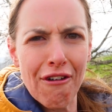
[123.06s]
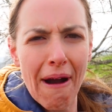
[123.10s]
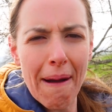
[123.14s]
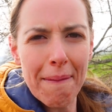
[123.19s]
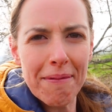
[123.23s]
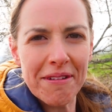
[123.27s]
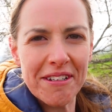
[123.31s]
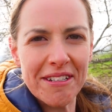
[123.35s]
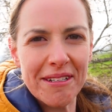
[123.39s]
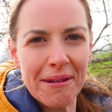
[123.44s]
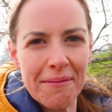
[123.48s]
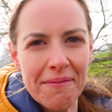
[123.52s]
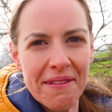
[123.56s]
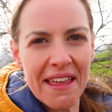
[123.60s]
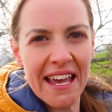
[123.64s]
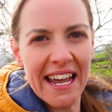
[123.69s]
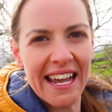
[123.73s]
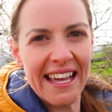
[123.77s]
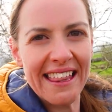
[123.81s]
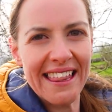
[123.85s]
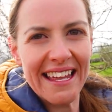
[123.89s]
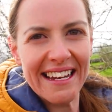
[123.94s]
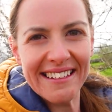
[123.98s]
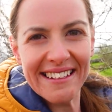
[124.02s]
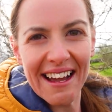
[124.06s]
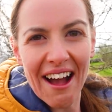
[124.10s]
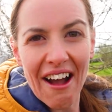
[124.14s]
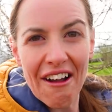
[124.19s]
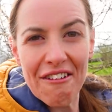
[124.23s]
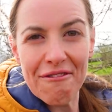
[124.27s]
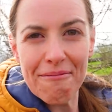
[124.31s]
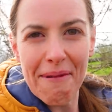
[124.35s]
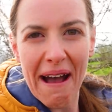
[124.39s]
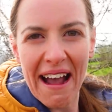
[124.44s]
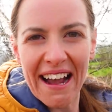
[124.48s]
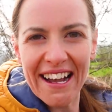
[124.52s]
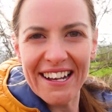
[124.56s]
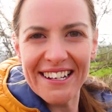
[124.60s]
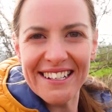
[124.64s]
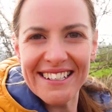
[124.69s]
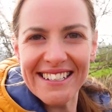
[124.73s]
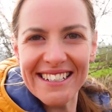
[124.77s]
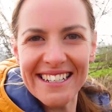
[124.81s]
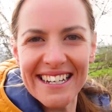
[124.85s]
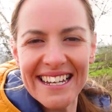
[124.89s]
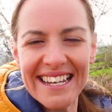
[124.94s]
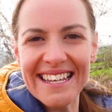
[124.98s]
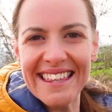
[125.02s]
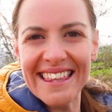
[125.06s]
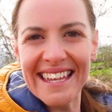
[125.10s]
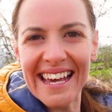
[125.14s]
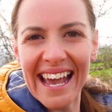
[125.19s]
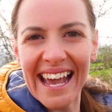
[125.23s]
grab at something, and then dive back underneath